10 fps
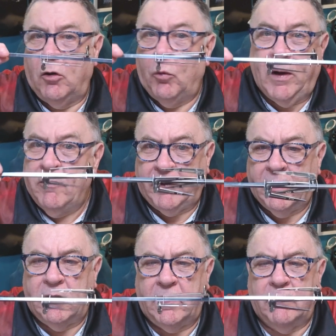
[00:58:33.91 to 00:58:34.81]
or whatever
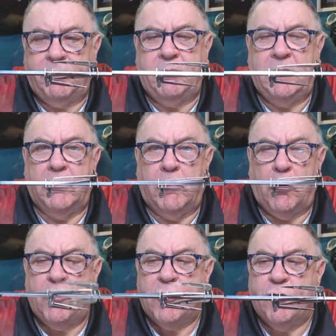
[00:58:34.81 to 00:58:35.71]
your
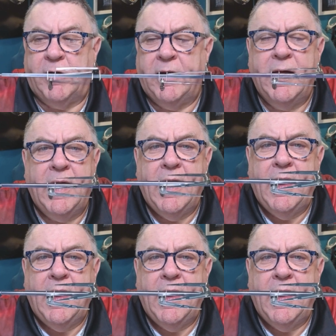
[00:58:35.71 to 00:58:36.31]
rotisserie